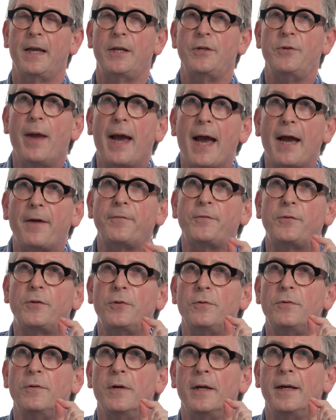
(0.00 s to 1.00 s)
You have
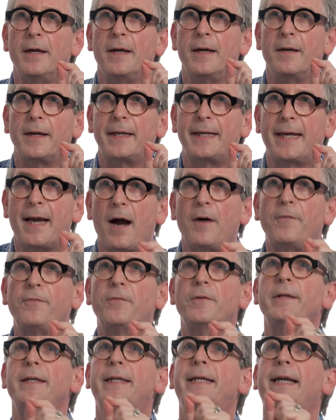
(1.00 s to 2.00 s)
to
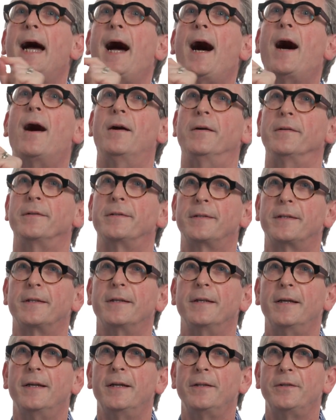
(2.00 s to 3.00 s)
carefully count
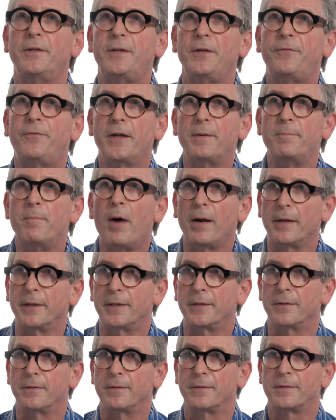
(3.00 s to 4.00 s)
the different
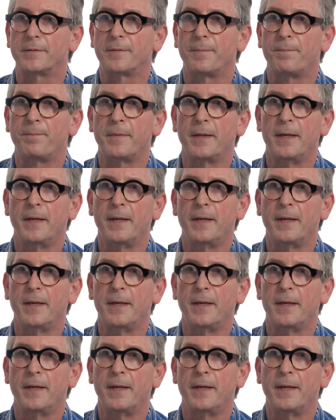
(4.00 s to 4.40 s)
molecules.